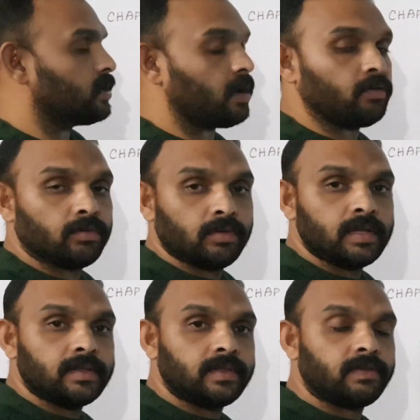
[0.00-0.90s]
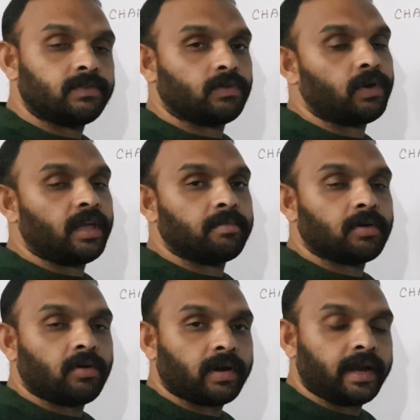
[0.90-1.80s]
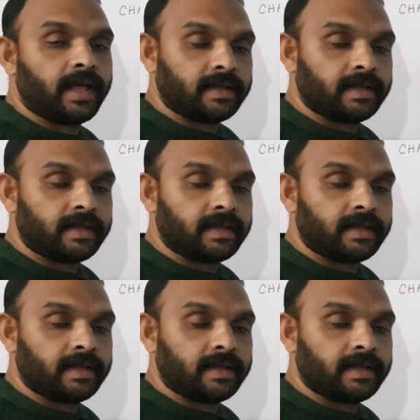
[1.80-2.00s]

Now, this sodium chloride,